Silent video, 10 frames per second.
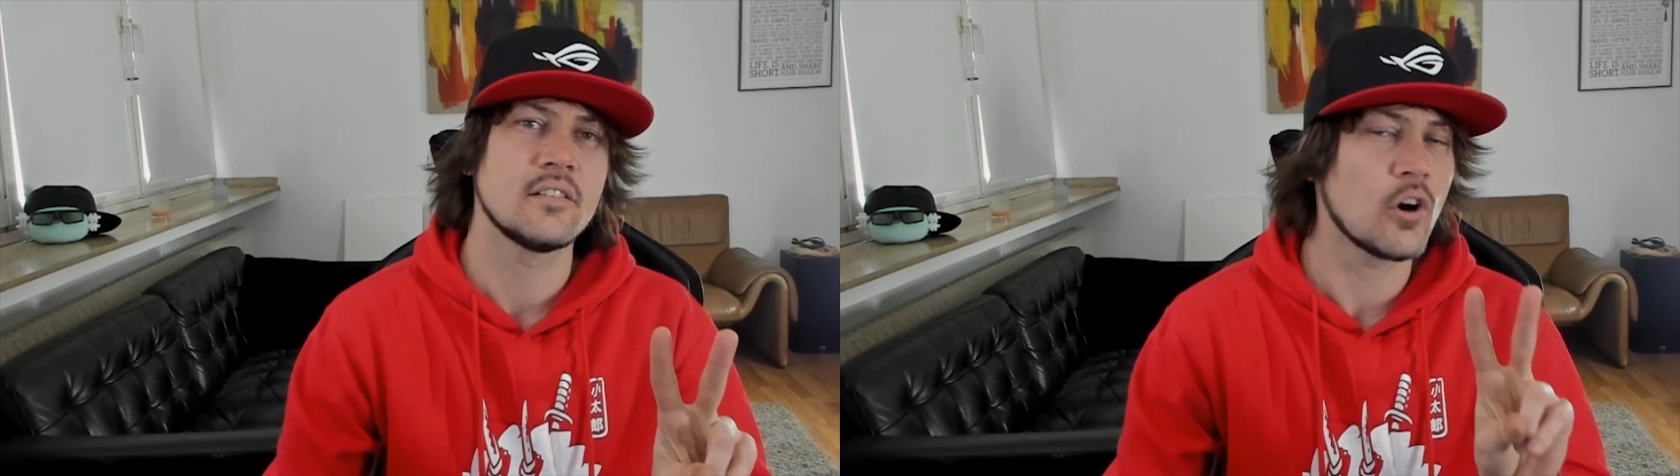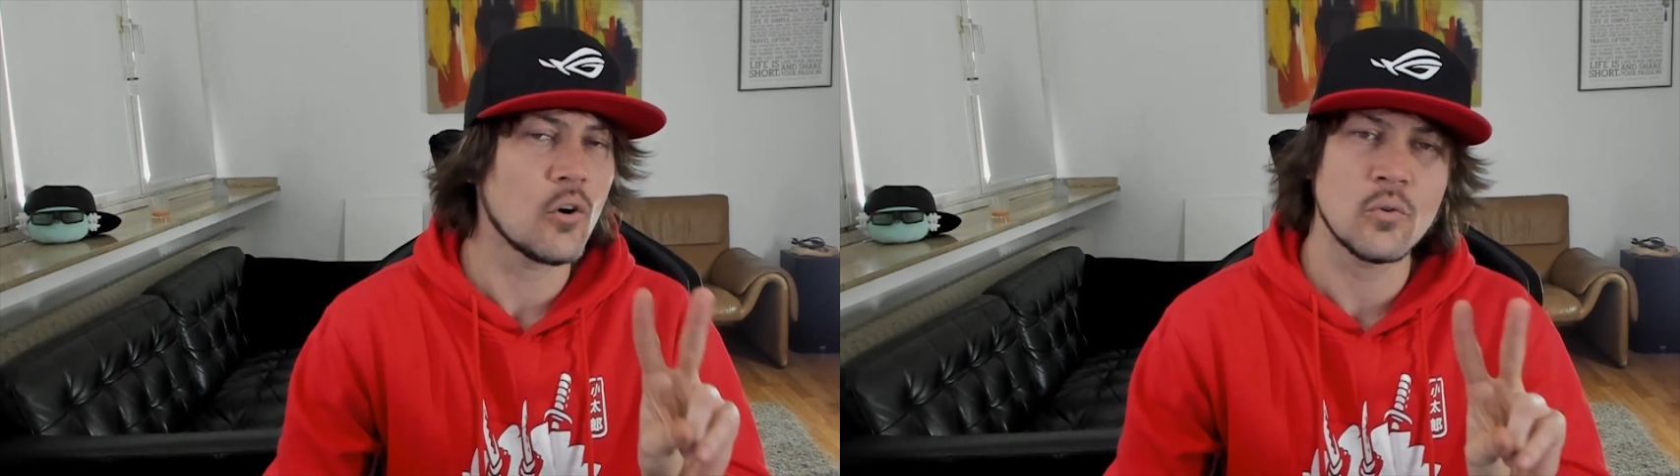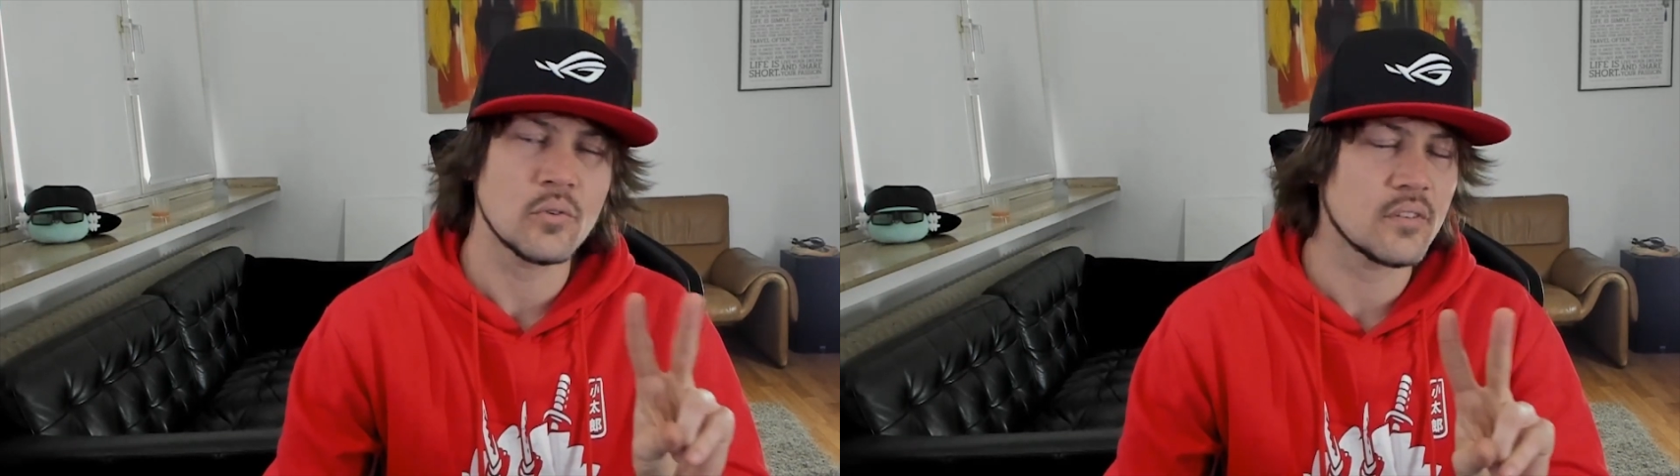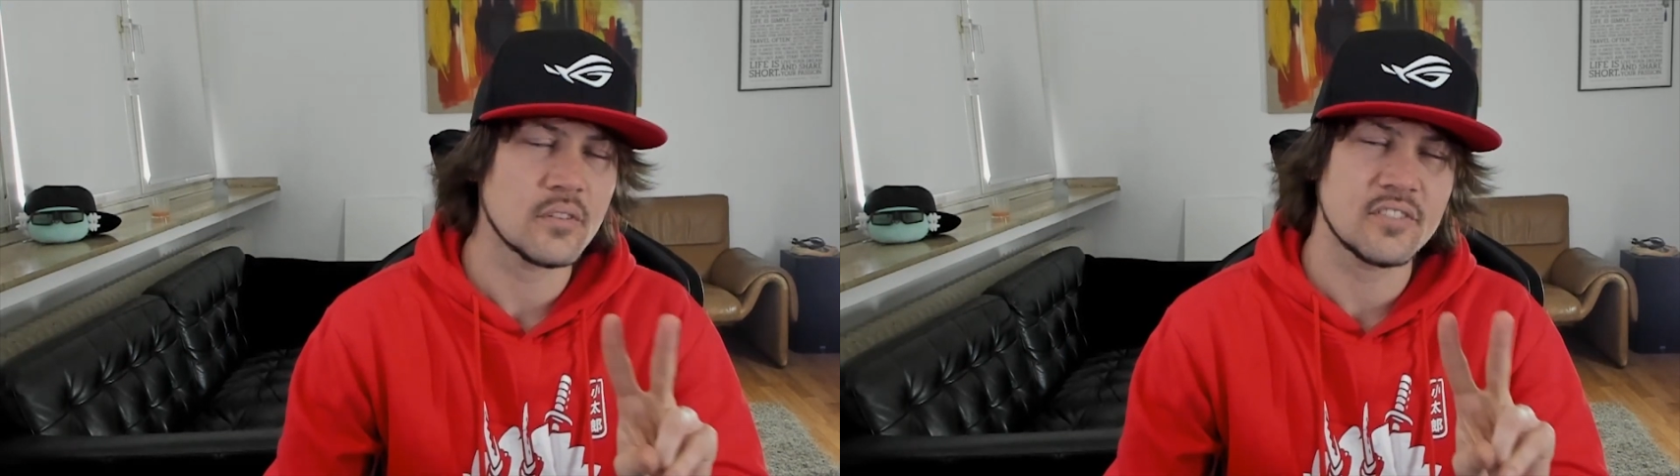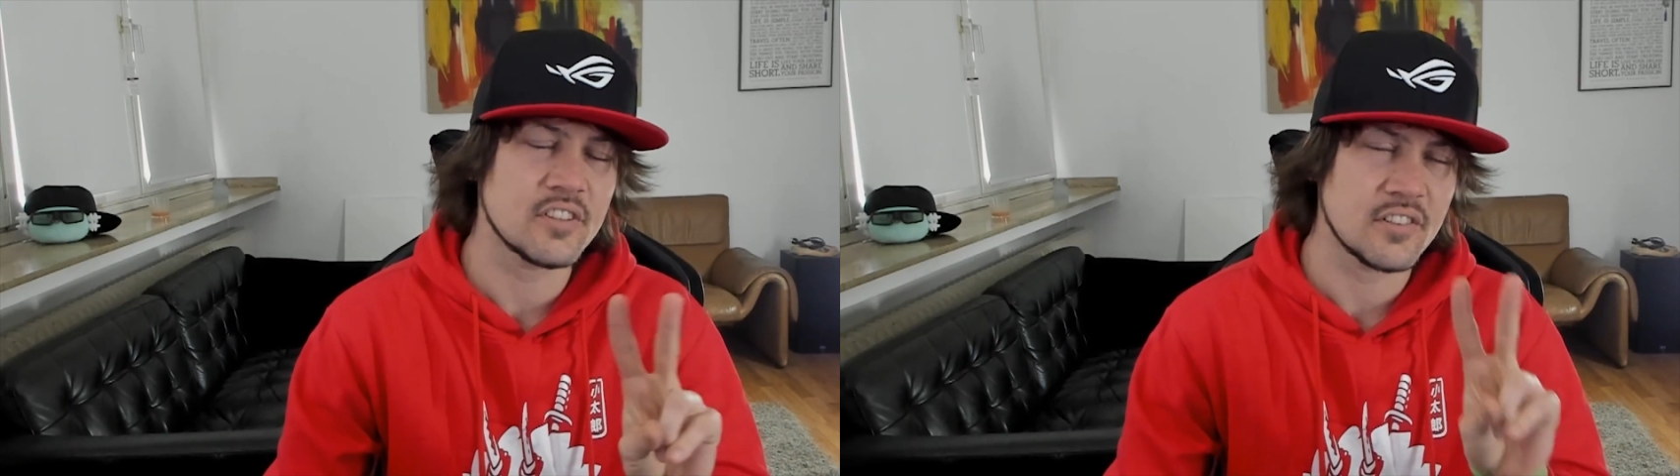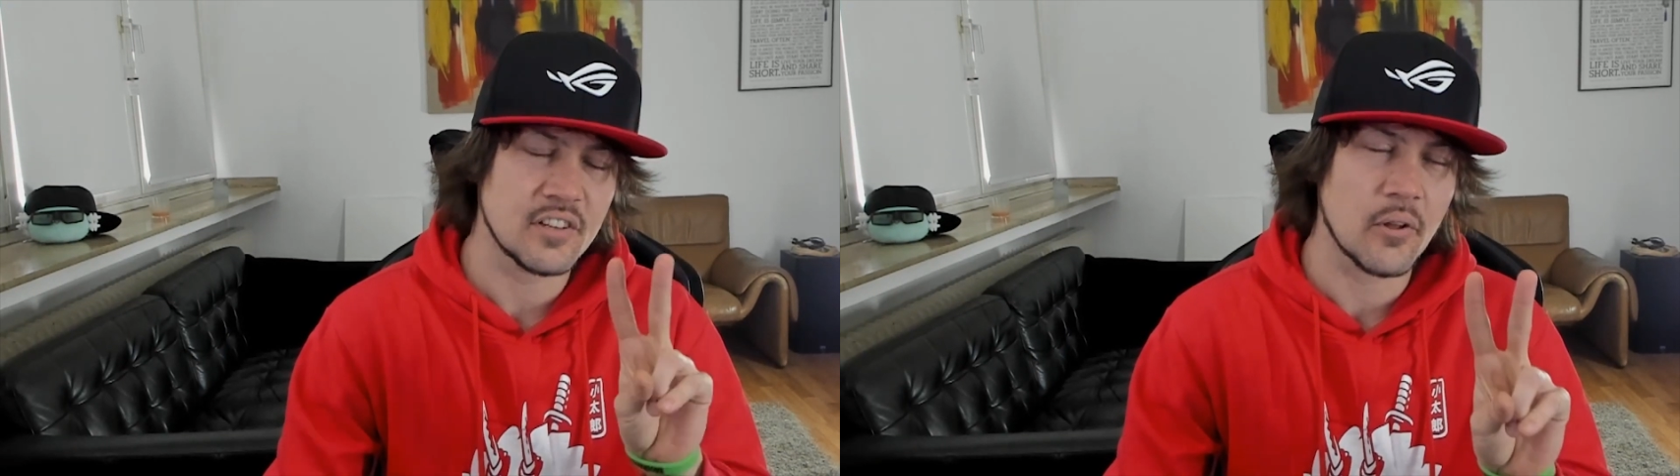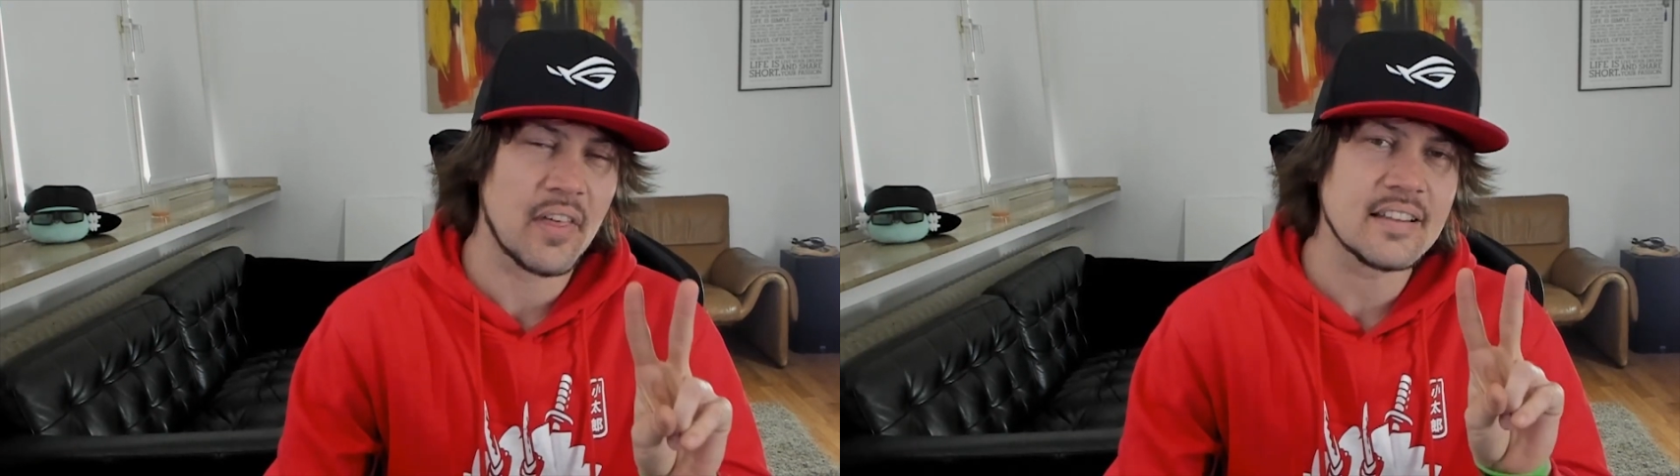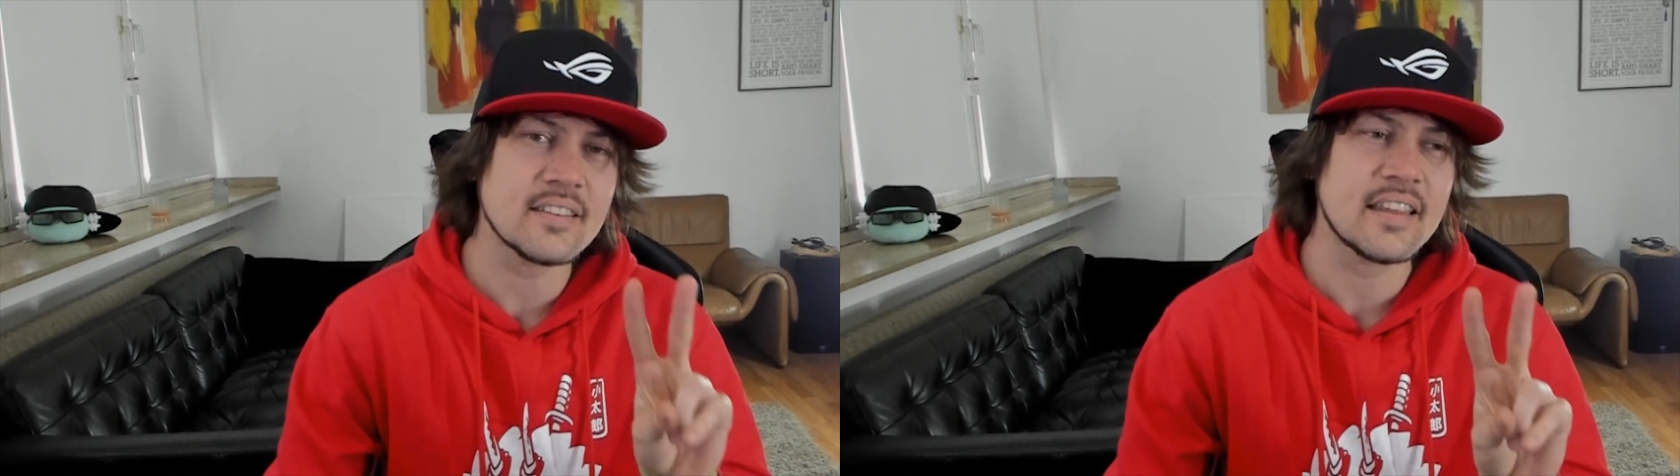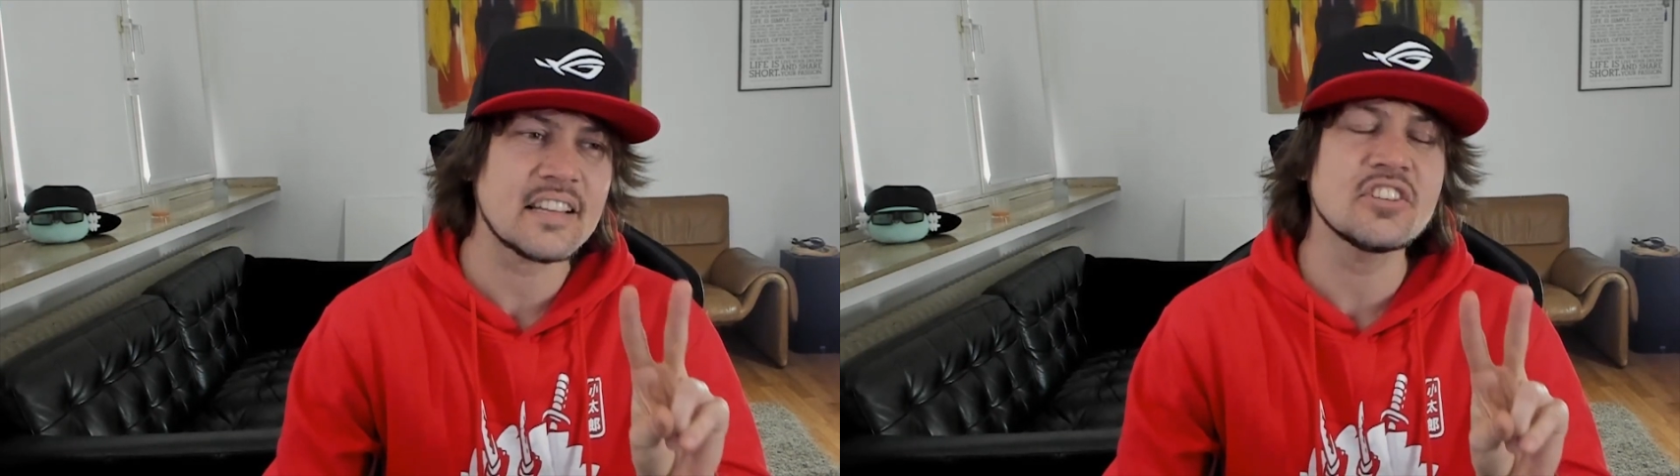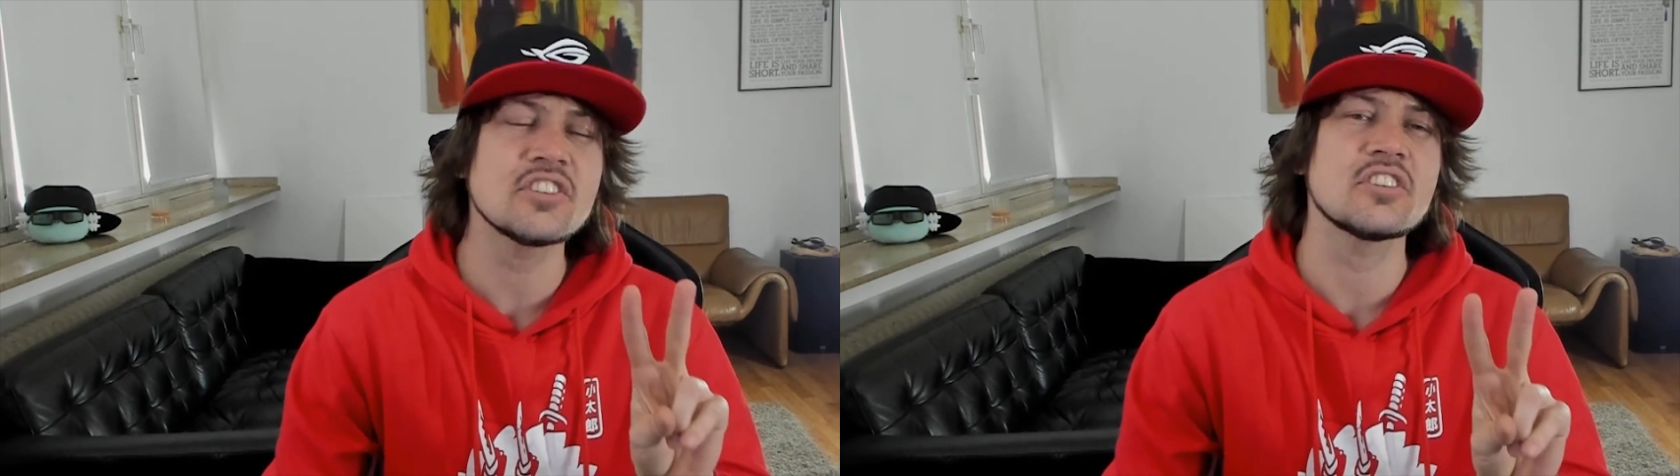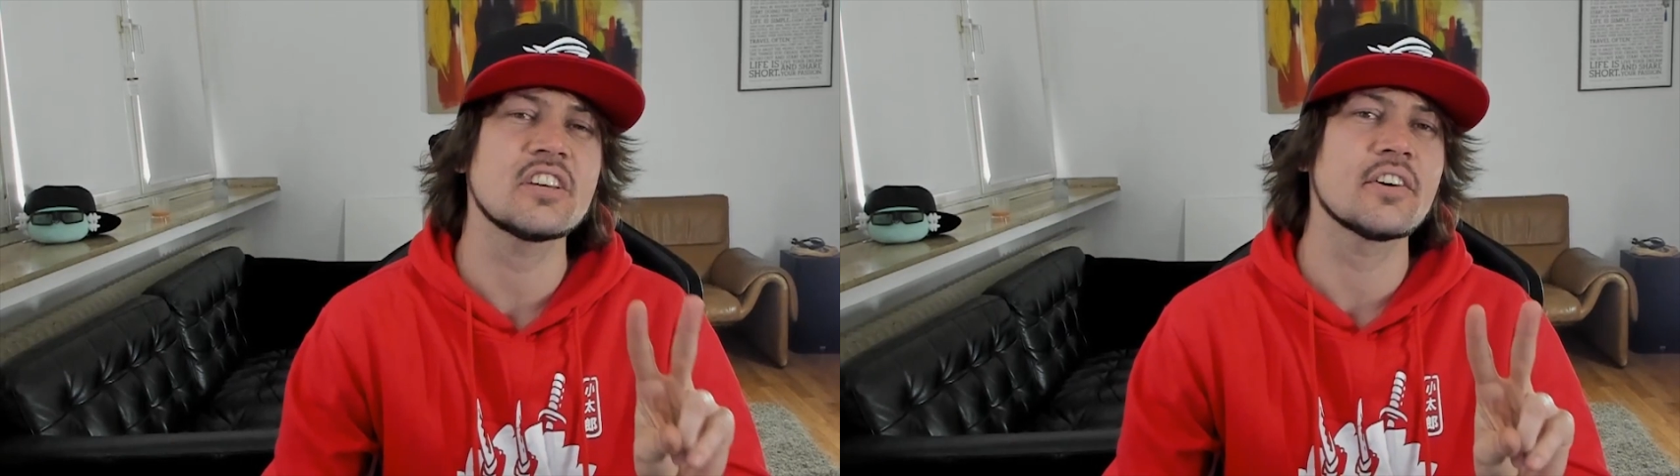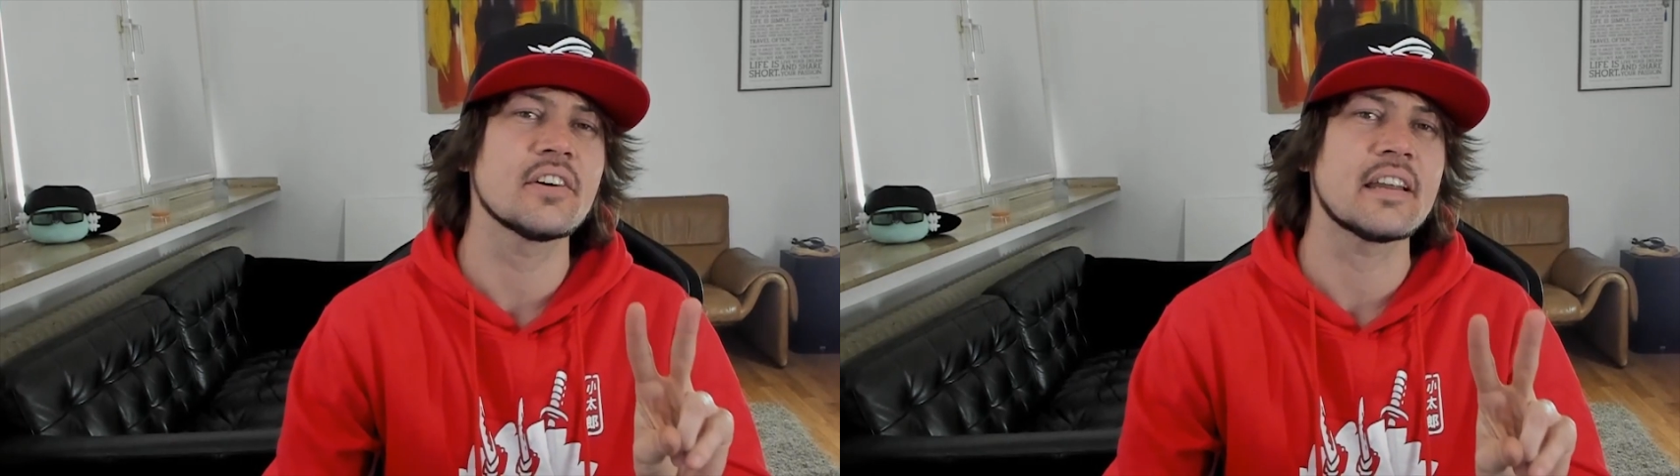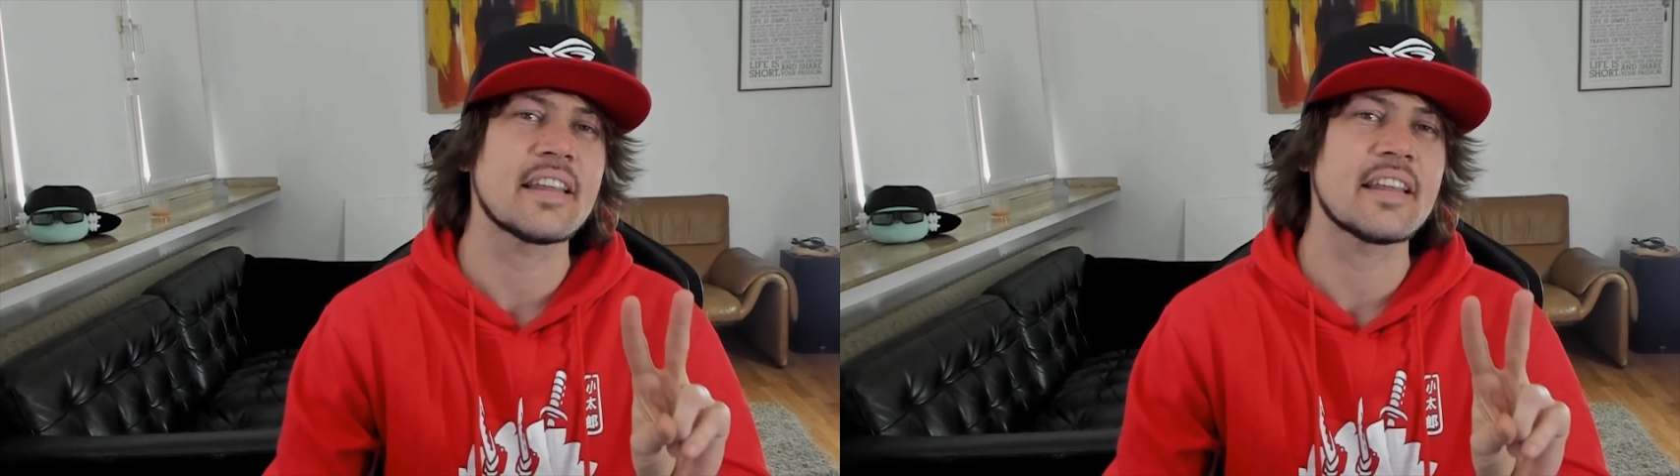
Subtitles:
Don't just, that's your security.